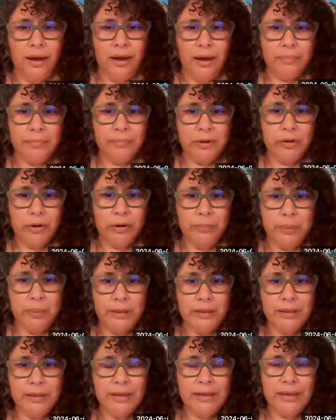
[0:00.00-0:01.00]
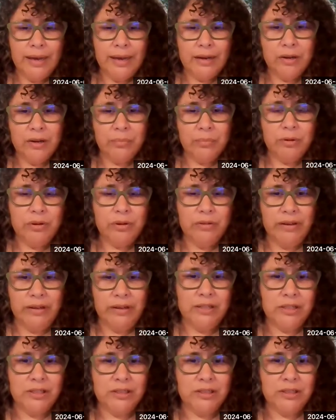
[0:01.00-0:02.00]
um, your ability and your
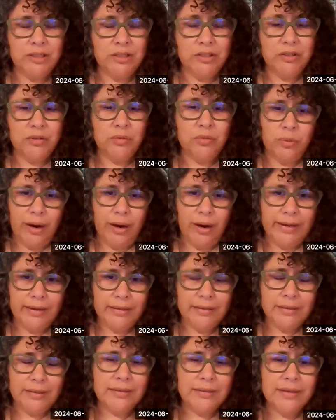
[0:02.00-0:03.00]
motivation to write.